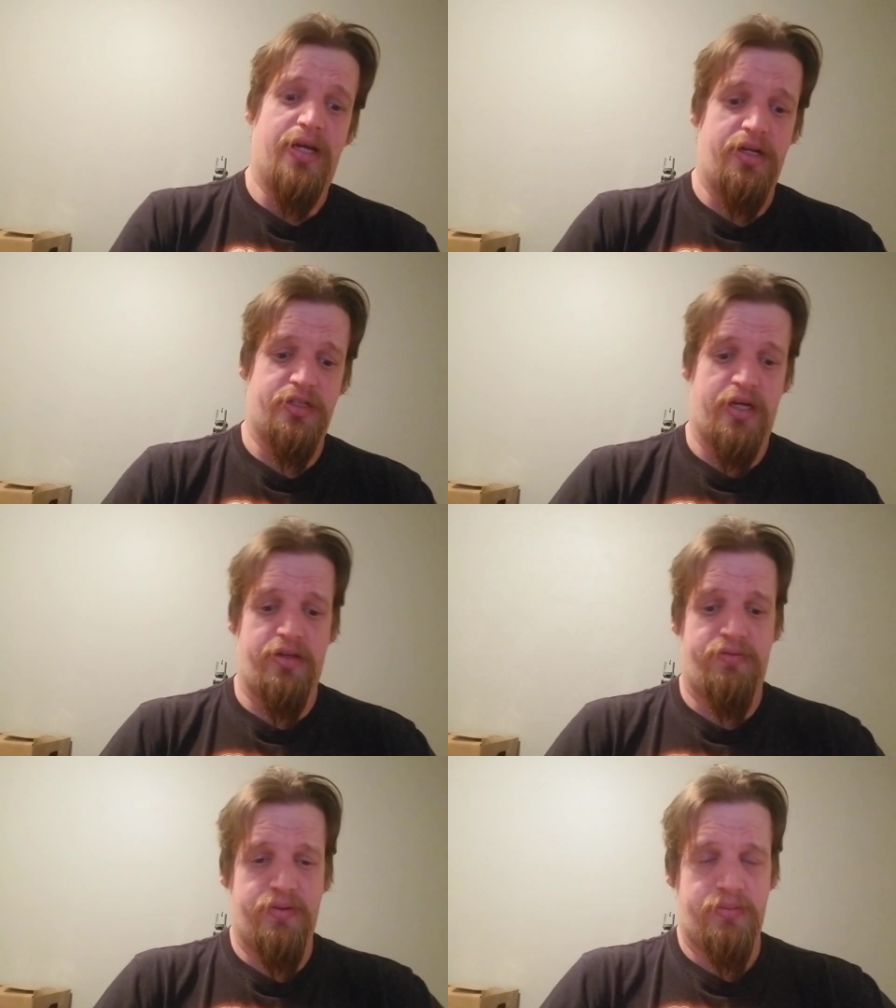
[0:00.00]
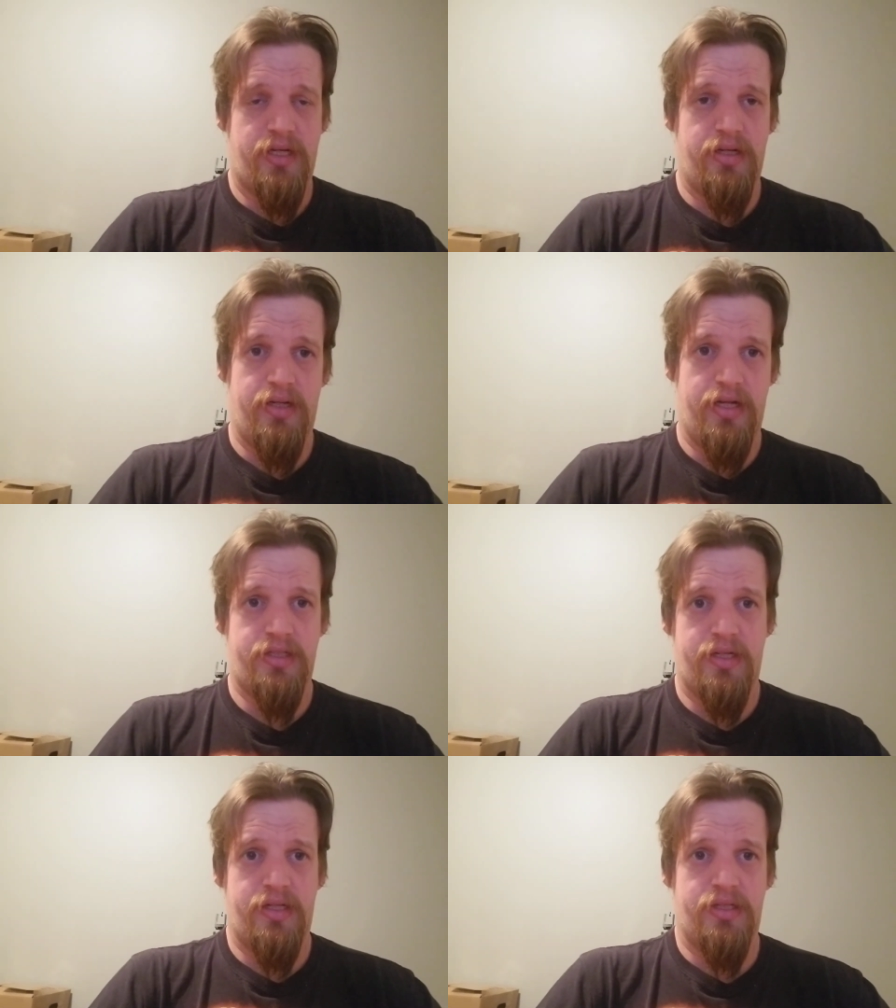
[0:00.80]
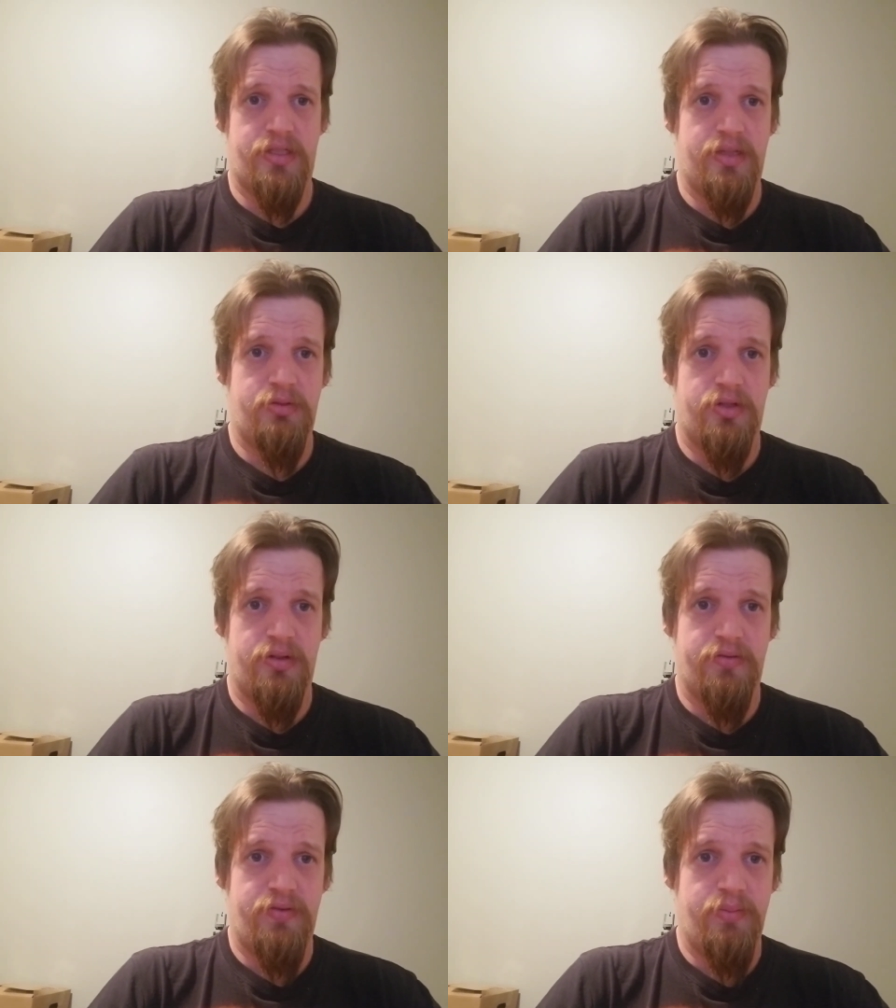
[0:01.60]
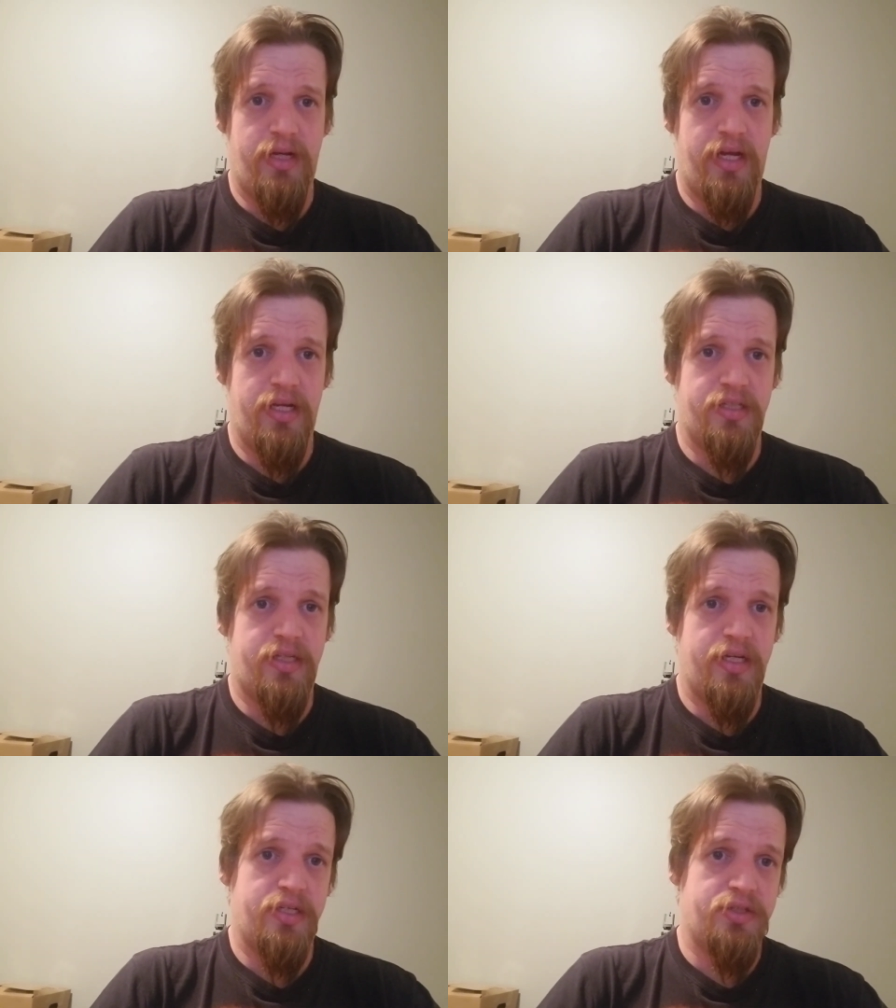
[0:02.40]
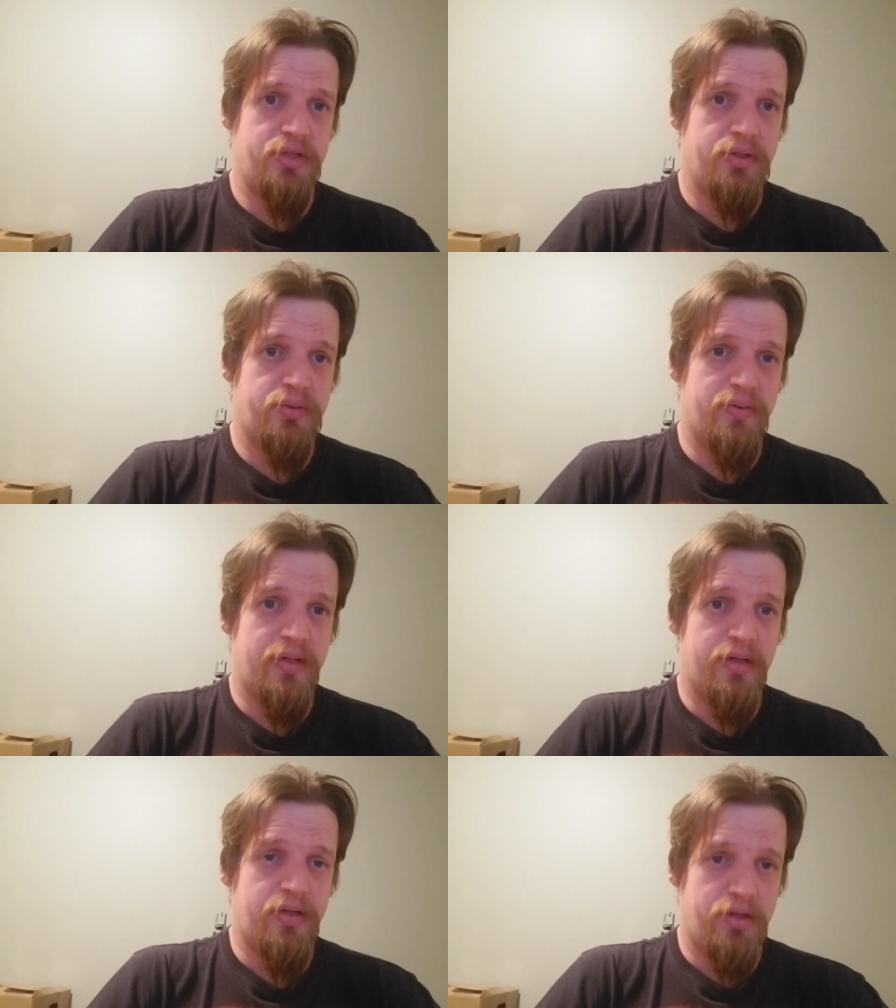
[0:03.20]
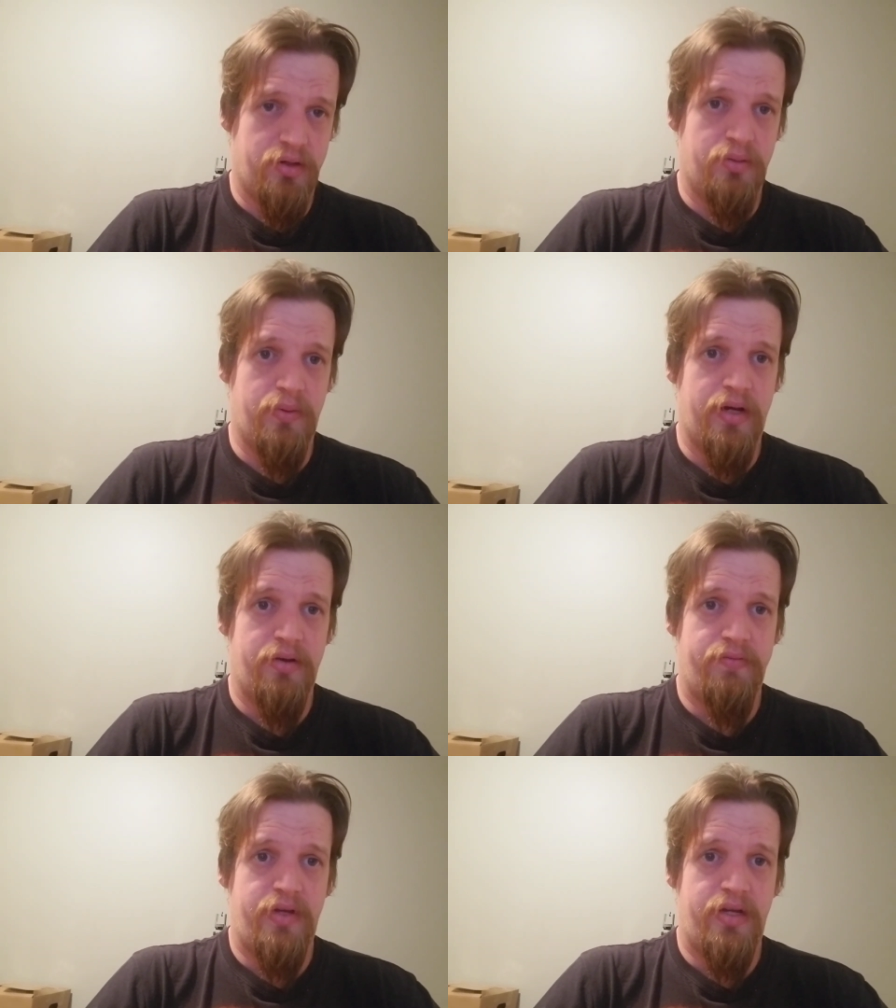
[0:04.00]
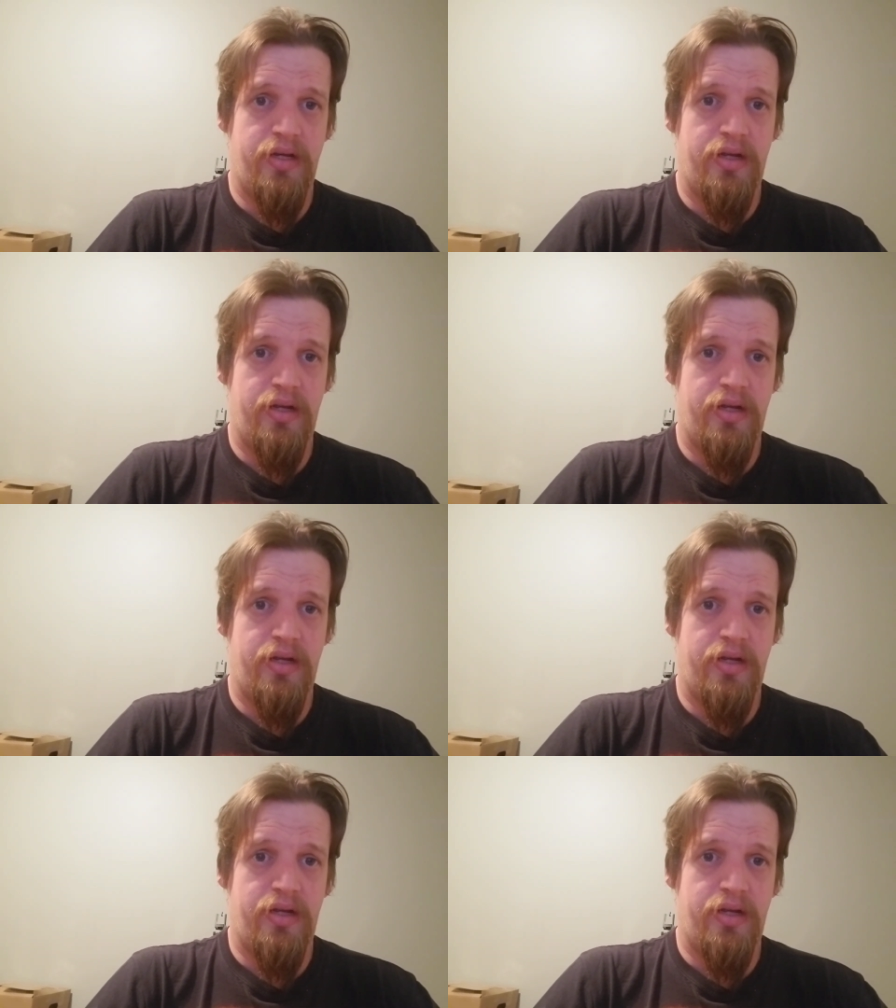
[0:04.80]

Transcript: I just have the film title hashtag and the subgenre of film in a hashtag, so you're you're aware of it.